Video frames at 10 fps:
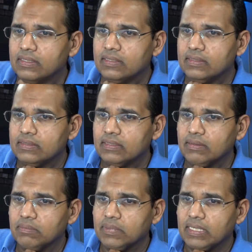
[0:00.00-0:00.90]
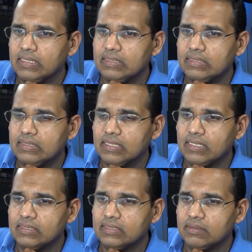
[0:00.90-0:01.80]
Somebody
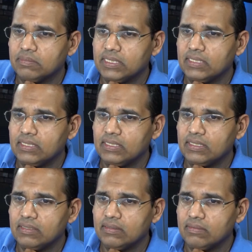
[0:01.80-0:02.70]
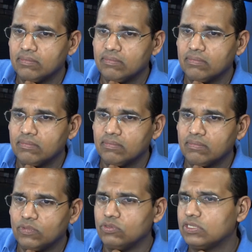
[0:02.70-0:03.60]
says to me,
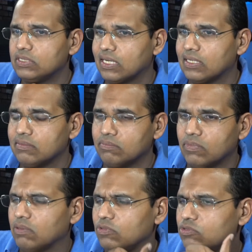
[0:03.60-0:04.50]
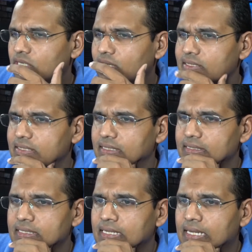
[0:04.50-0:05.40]
Muchai
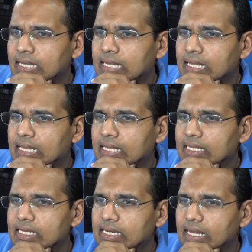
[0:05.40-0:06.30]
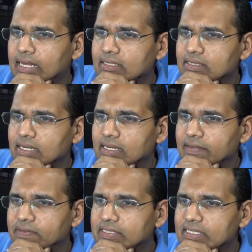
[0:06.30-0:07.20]
says, in Agile,
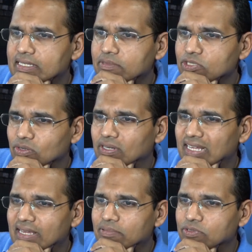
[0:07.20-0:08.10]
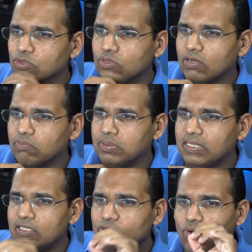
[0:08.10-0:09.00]
if a team is unable to
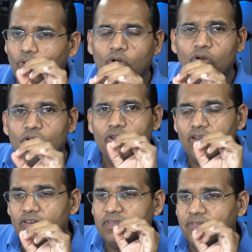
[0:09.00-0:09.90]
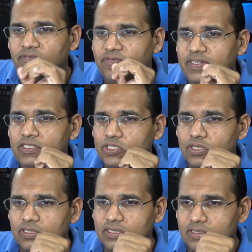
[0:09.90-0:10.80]
complete all of the
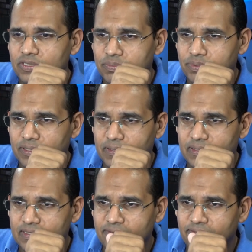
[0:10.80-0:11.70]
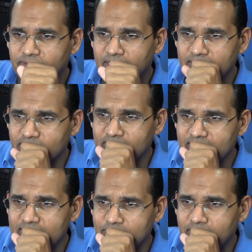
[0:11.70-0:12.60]
features in a sprint, does it affect the
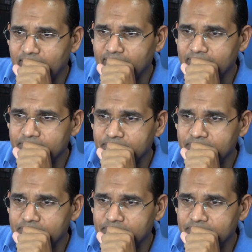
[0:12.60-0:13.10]
release planning?